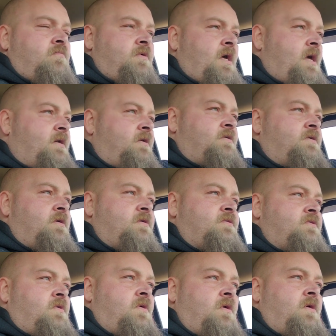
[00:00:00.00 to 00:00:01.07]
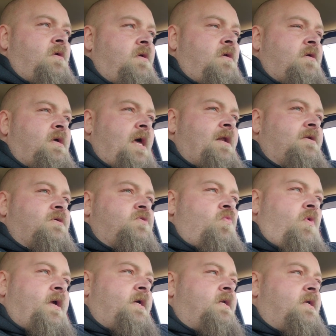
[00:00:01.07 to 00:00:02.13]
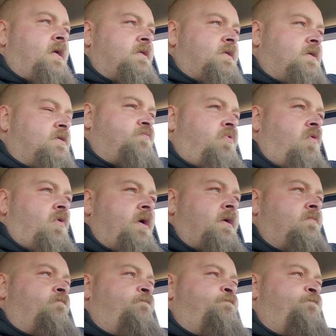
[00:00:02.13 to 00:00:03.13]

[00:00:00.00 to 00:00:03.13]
Kind of just, kind of just winging it at this point.